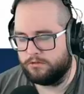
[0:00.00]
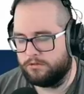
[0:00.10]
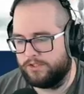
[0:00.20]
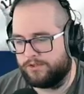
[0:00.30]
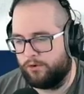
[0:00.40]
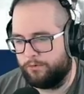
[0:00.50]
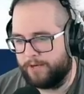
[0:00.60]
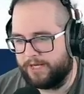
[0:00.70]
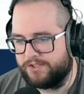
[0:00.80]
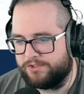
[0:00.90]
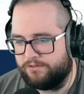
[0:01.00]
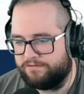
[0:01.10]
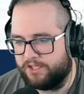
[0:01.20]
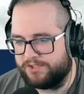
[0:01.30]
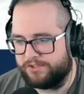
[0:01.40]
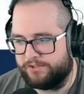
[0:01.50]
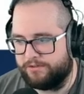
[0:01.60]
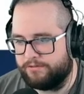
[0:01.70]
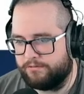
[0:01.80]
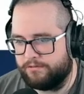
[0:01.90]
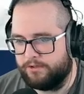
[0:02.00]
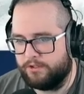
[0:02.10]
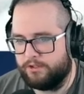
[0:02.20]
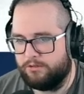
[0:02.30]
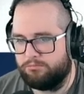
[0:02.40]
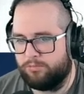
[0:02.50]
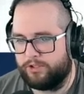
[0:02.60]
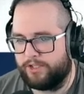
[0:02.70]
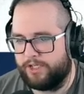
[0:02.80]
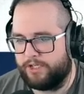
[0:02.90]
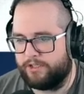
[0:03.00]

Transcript: This quarterback is so flustered. Bring the heat,